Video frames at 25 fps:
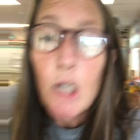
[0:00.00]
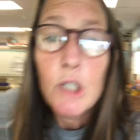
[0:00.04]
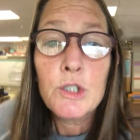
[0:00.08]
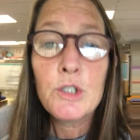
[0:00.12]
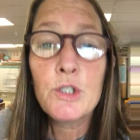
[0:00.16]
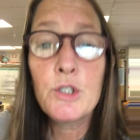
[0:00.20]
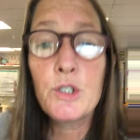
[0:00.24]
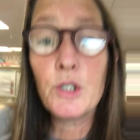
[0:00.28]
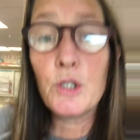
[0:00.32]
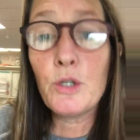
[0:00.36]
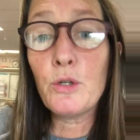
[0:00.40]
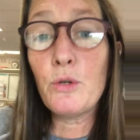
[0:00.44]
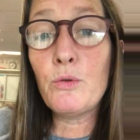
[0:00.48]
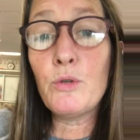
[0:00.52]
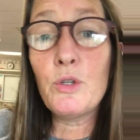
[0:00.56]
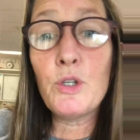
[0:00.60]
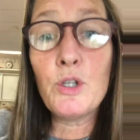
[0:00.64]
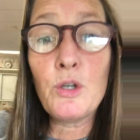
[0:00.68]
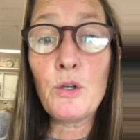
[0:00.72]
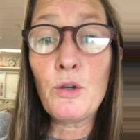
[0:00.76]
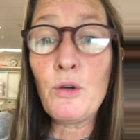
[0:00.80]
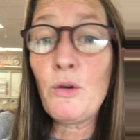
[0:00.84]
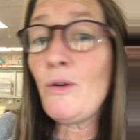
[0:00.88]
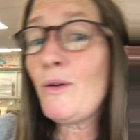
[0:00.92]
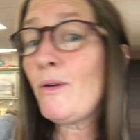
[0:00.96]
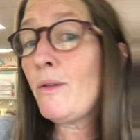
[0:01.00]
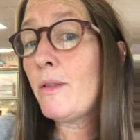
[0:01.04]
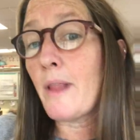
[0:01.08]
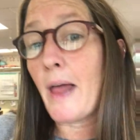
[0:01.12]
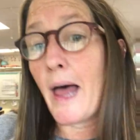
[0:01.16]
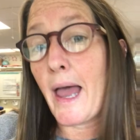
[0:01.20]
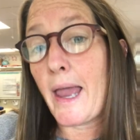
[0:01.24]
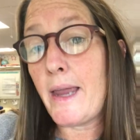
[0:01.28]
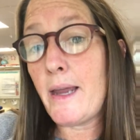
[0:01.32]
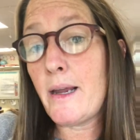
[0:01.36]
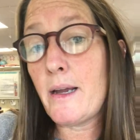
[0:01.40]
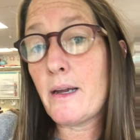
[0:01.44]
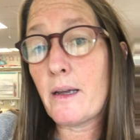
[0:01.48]
Do you
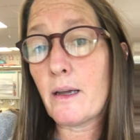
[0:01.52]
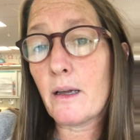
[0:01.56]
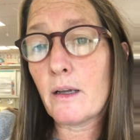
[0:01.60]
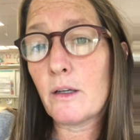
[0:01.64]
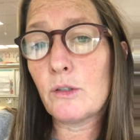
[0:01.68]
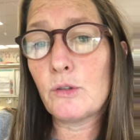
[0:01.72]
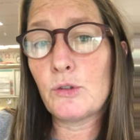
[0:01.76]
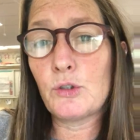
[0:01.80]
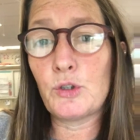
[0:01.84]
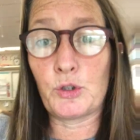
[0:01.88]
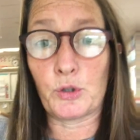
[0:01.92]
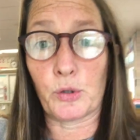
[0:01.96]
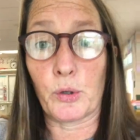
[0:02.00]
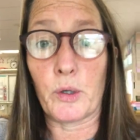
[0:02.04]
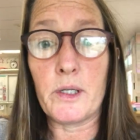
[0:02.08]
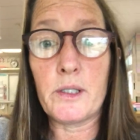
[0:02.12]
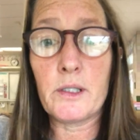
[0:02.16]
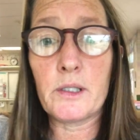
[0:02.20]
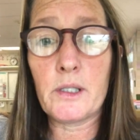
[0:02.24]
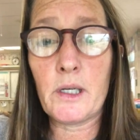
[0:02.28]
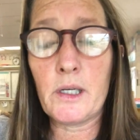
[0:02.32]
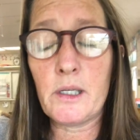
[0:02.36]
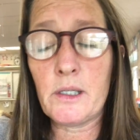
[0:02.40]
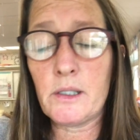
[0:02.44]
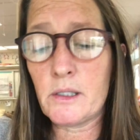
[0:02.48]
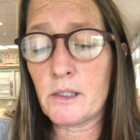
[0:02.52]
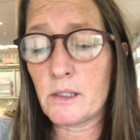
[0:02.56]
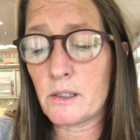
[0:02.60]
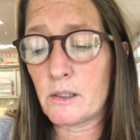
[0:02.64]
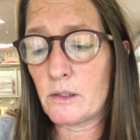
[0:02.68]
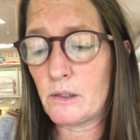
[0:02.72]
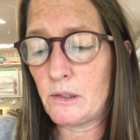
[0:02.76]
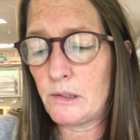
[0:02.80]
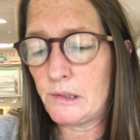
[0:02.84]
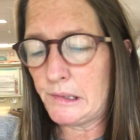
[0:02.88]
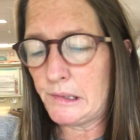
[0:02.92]
like choices?